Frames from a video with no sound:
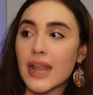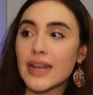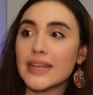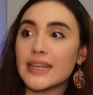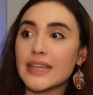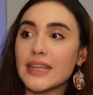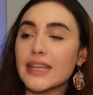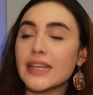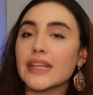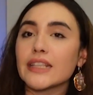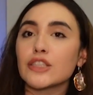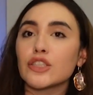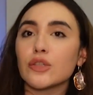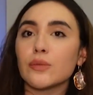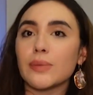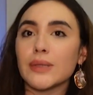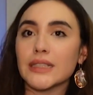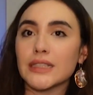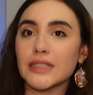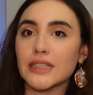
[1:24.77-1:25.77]
needed to
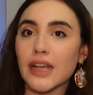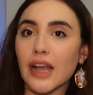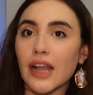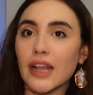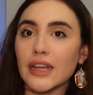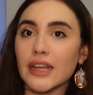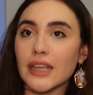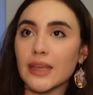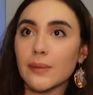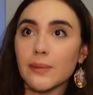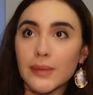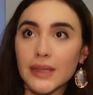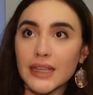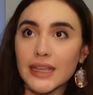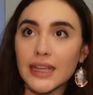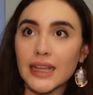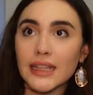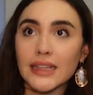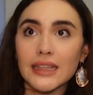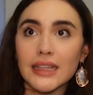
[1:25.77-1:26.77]
be done
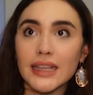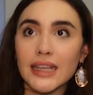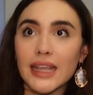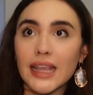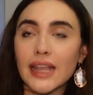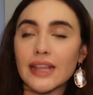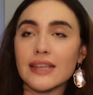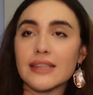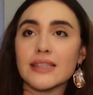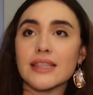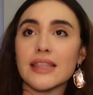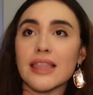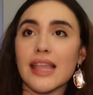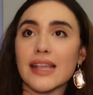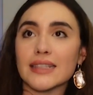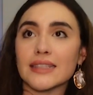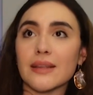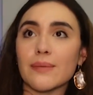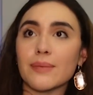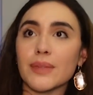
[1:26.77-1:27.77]
immediately,
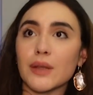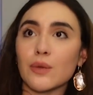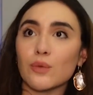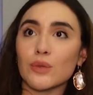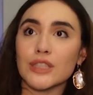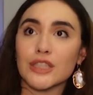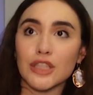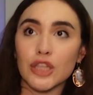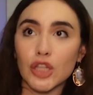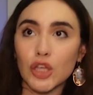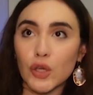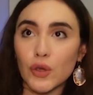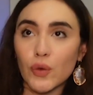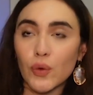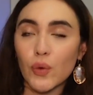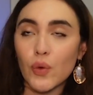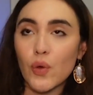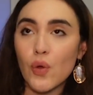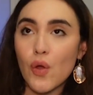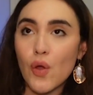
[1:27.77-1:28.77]
unless something was
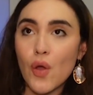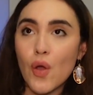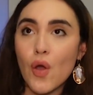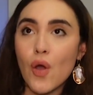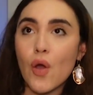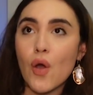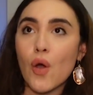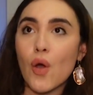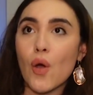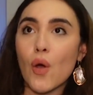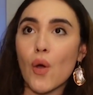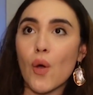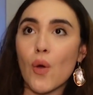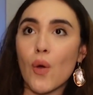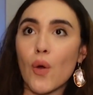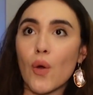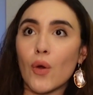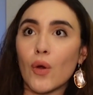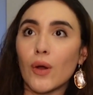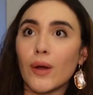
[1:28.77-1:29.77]
new,
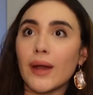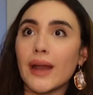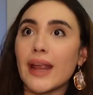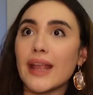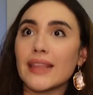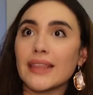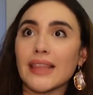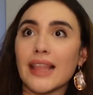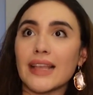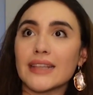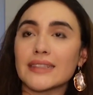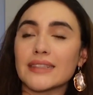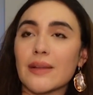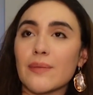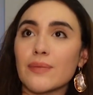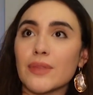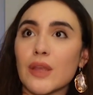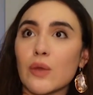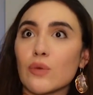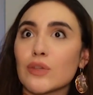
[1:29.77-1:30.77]
or unless
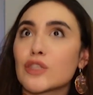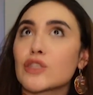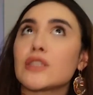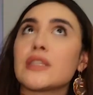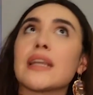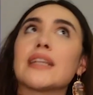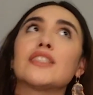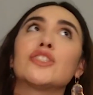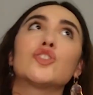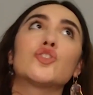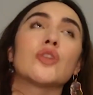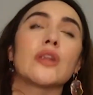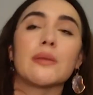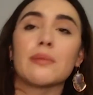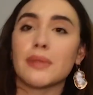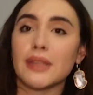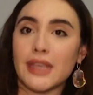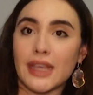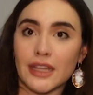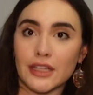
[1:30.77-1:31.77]
something was
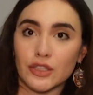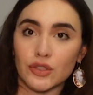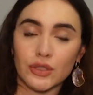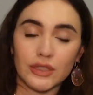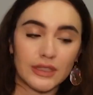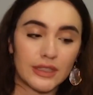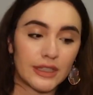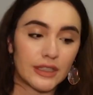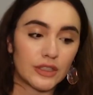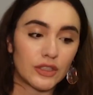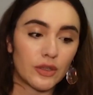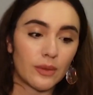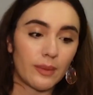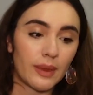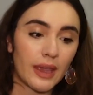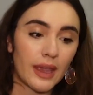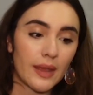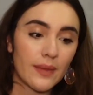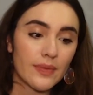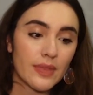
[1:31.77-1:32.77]
extremely interesting to
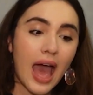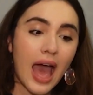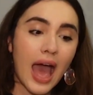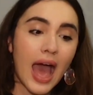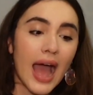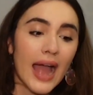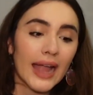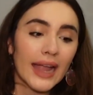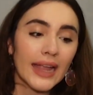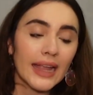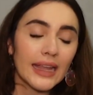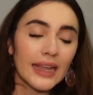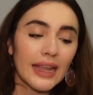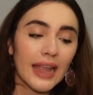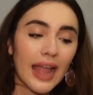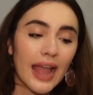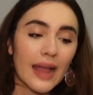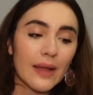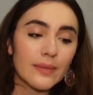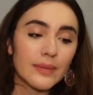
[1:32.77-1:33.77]
me.
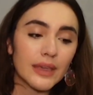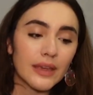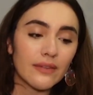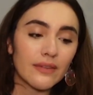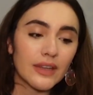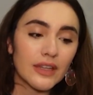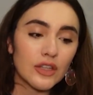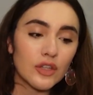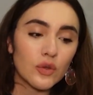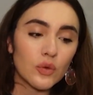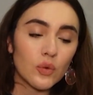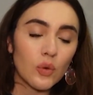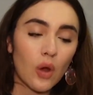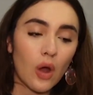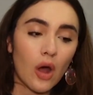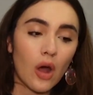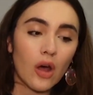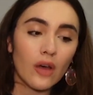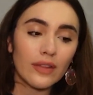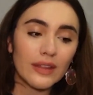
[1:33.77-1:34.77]
I am giving you
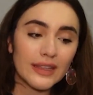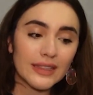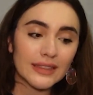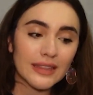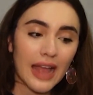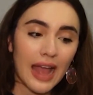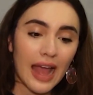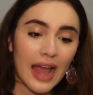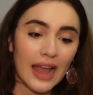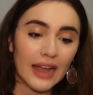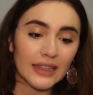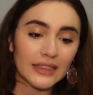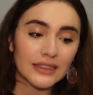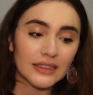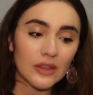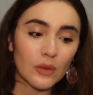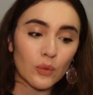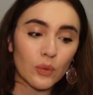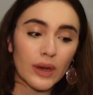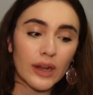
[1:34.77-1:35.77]
all these
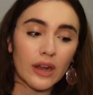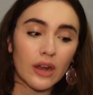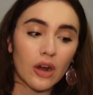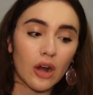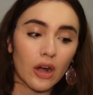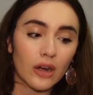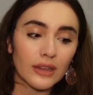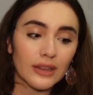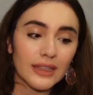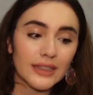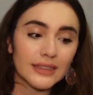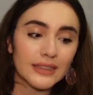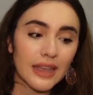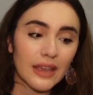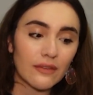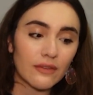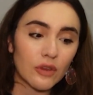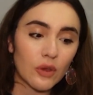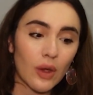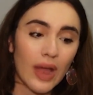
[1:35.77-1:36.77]
hacks regardless
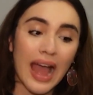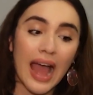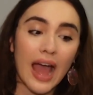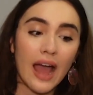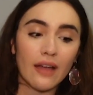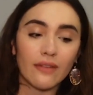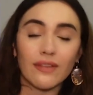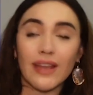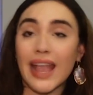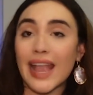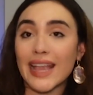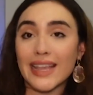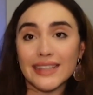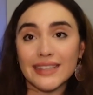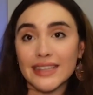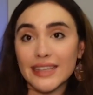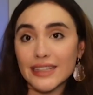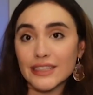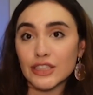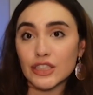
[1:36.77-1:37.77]
if you have
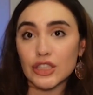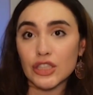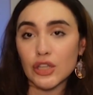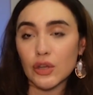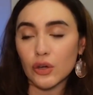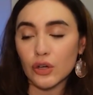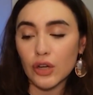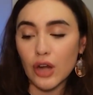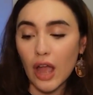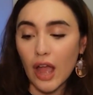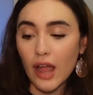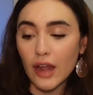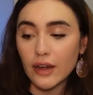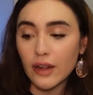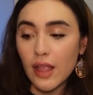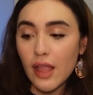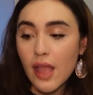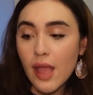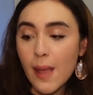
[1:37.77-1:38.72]
ADHD or not,